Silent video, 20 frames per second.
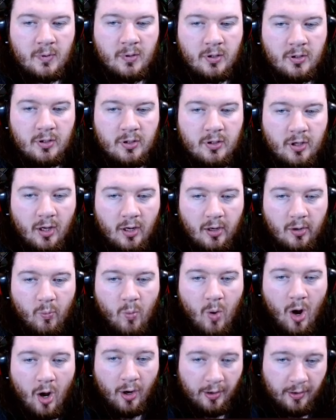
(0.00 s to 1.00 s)
colour
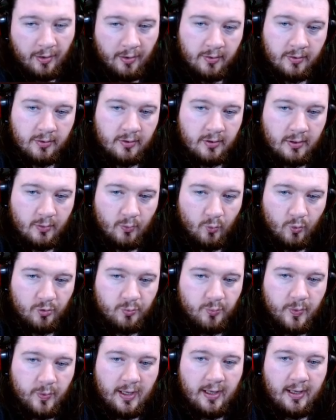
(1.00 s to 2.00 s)
1
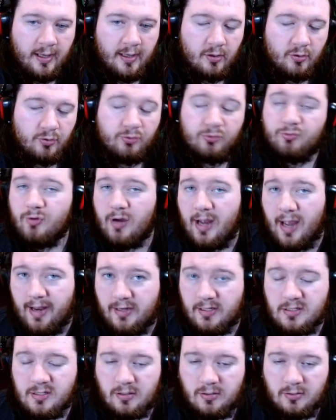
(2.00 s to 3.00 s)
would be
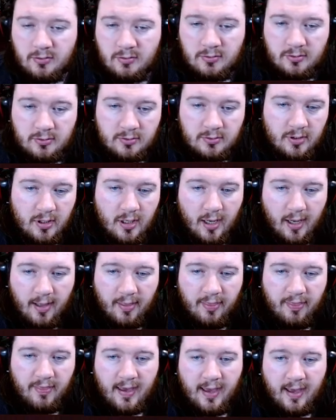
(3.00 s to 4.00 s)
red,
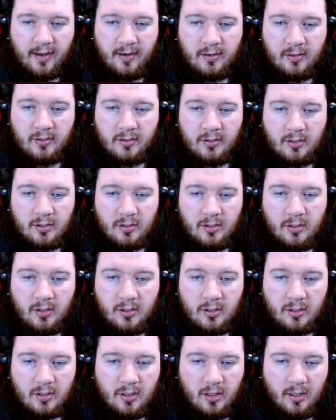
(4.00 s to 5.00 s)
and then
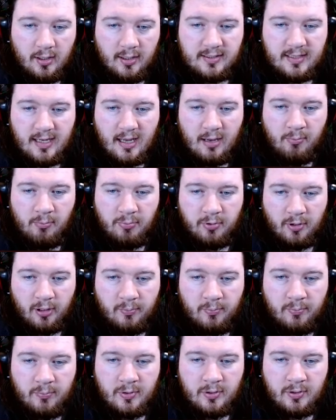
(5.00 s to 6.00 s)
coloured
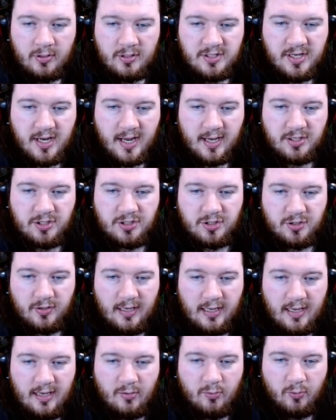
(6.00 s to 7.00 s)
emblem, texture
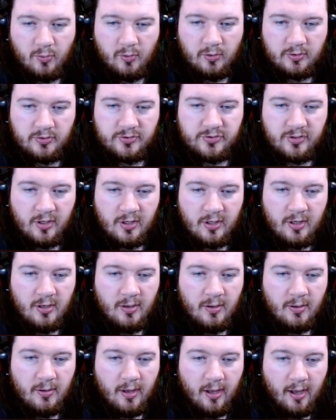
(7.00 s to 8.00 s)
equals
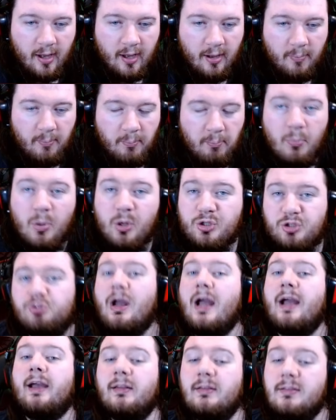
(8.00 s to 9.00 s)

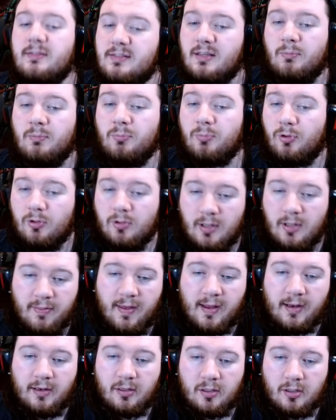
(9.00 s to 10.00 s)
dragon symbol, and
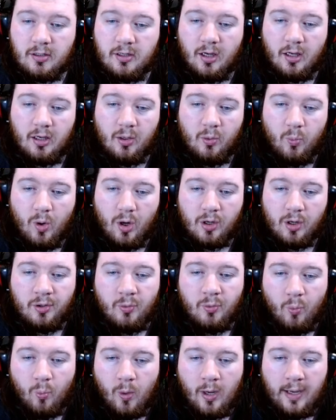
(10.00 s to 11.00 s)
then color 1
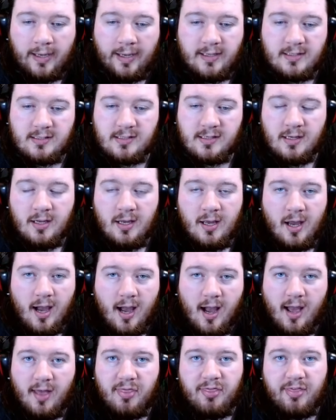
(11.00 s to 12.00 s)
white,
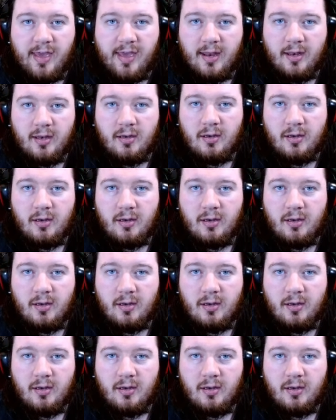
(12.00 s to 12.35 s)
and then